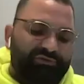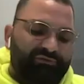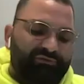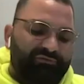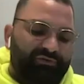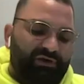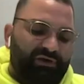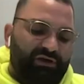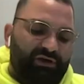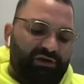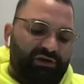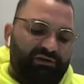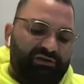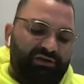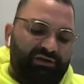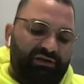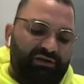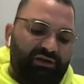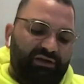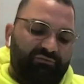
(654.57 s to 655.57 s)
of
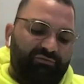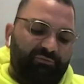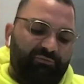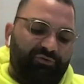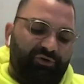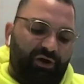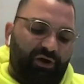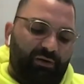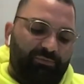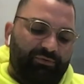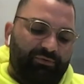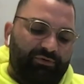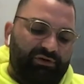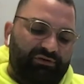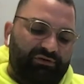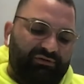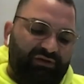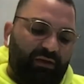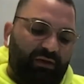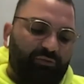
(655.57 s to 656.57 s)
the 11
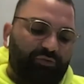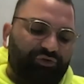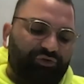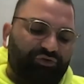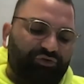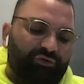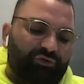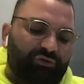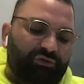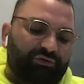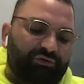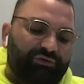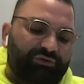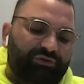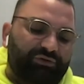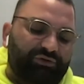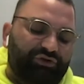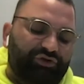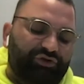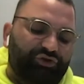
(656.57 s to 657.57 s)
properties that were sold
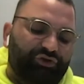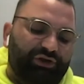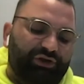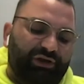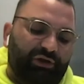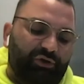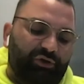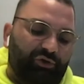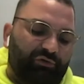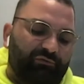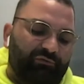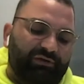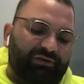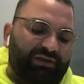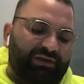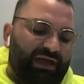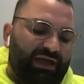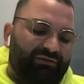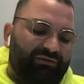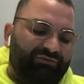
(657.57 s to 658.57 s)
during
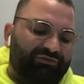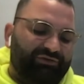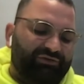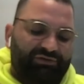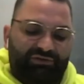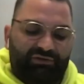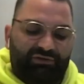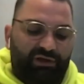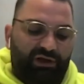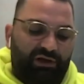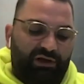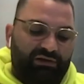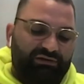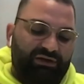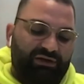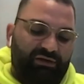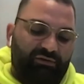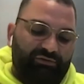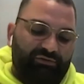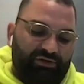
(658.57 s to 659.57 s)
COVID after the
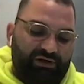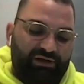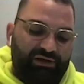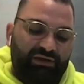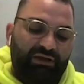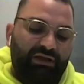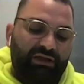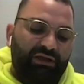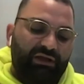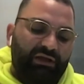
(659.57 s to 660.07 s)
lockdown, right?